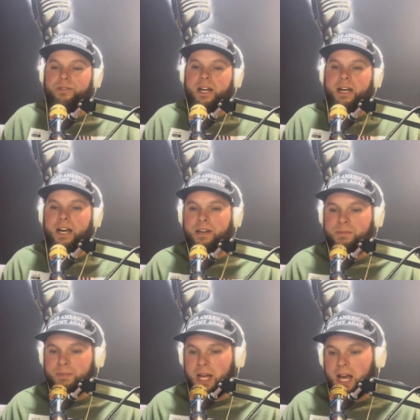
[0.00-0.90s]
I, I
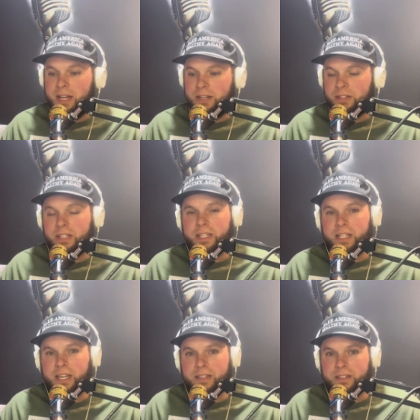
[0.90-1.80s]
am not nearly
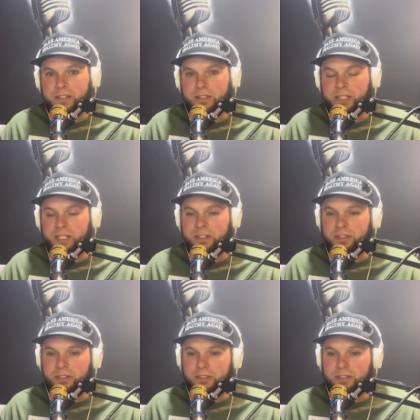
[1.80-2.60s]
engaged in in